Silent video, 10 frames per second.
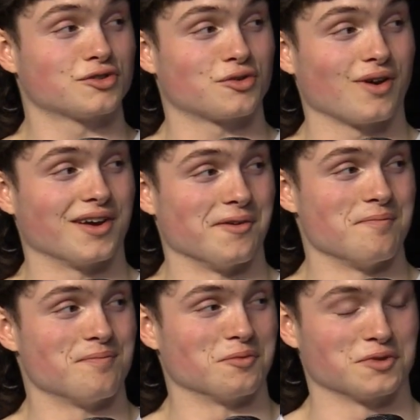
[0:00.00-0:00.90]
Detroit.
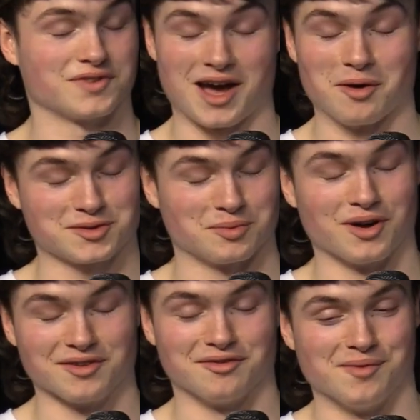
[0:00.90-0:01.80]
Yeah, and that, that was
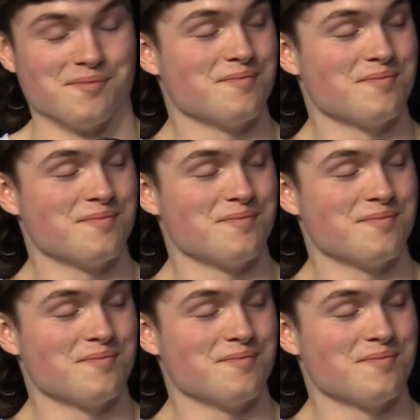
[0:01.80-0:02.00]
one of them.